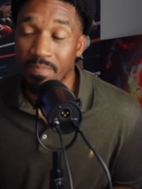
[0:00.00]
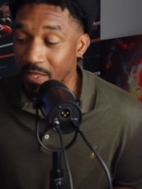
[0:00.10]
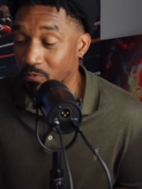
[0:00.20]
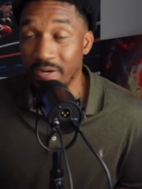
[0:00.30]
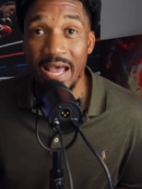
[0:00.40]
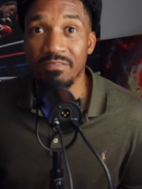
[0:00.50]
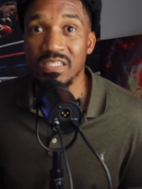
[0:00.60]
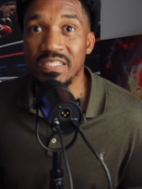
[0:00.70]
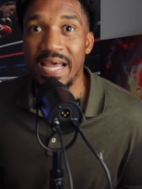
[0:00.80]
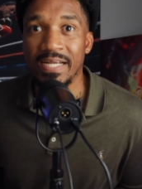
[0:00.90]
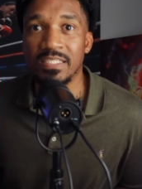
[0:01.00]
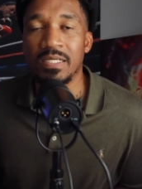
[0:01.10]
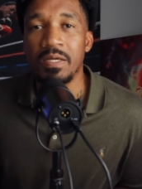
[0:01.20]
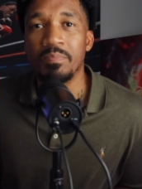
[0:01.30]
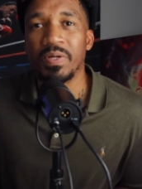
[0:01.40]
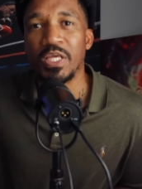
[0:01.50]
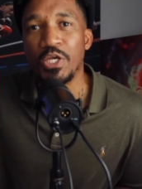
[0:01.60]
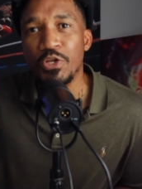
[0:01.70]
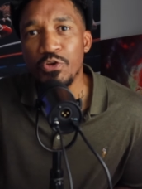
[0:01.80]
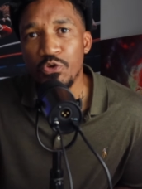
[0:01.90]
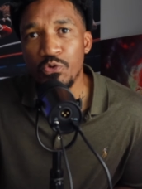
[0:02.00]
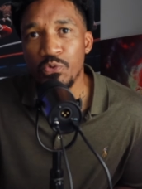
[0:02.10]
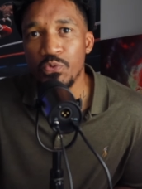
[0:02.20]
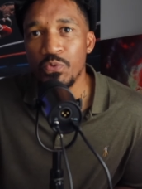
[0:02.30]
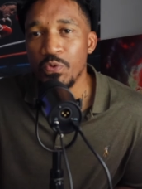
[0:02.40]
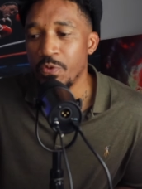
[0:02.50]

they weren't having sex, but he knew